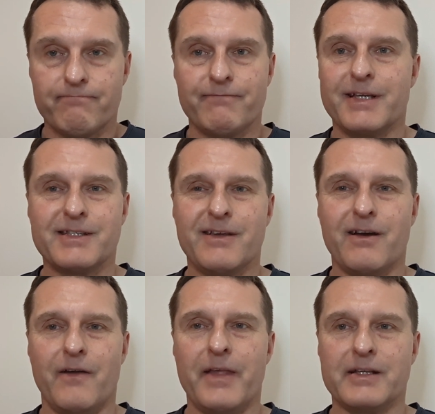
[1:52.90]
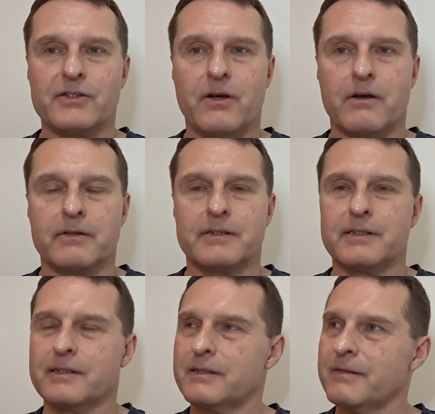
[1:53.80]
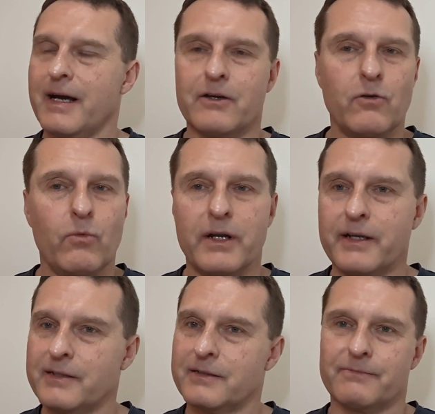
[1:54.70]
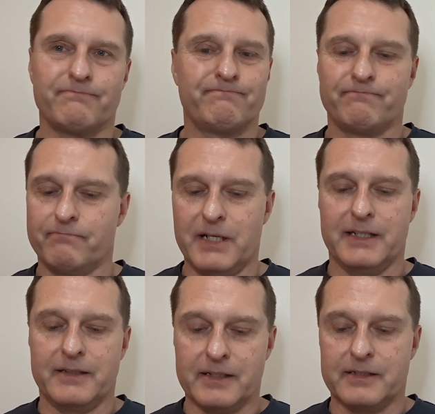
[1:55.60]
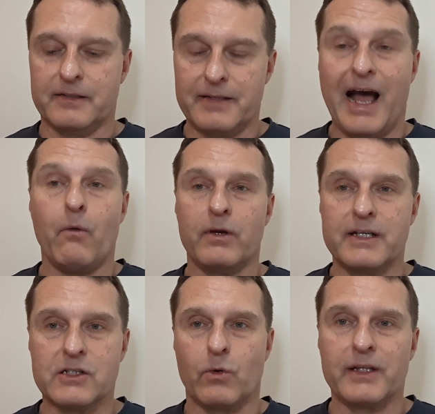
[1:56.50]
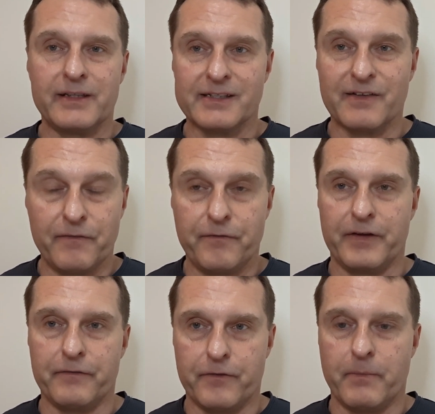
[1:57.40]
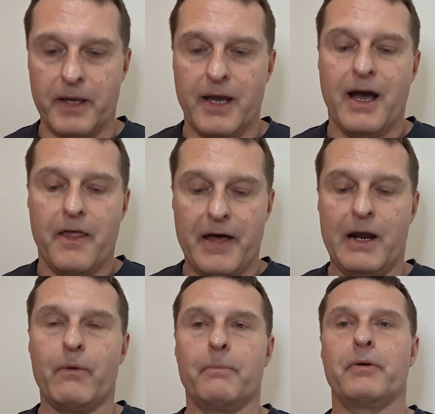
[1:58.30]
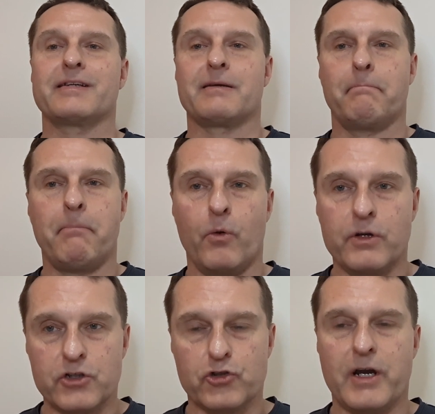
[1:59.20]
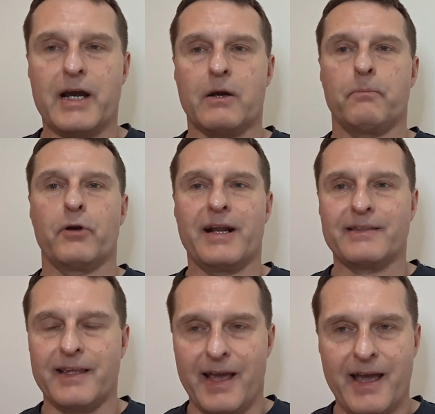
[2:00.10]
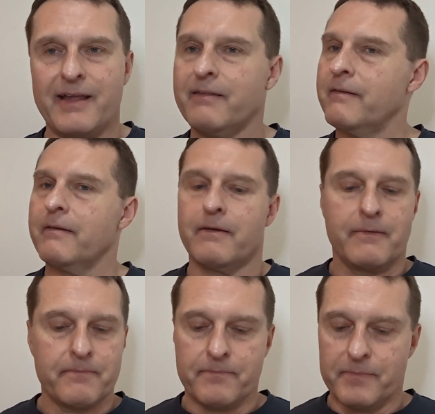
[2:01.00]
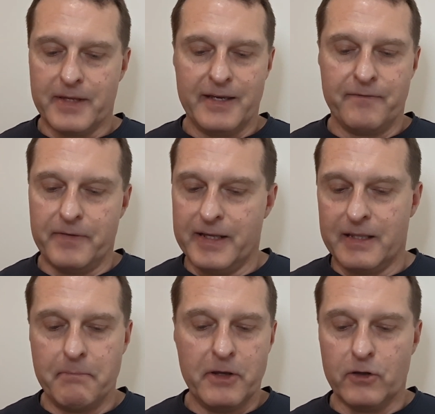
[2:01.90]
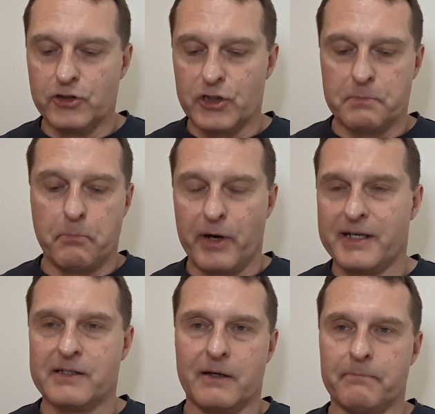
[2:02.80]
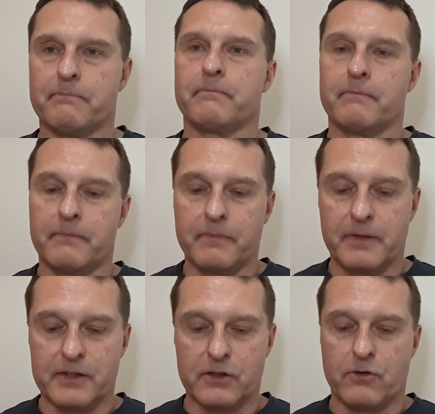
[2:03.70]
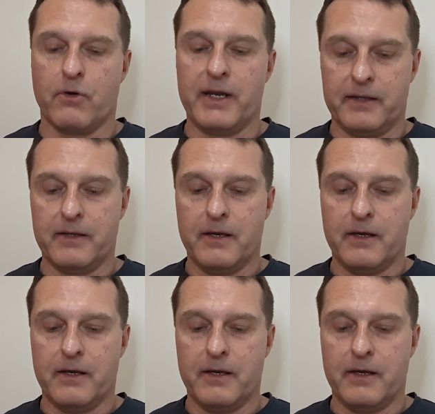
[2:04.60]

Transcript: is not on that song. This is, I don't know what it is, but it doesn't, that one is the one that doesn't fit for me. That I would have put as a bonus track or put it at the end. If in the middle, it just breaks up this great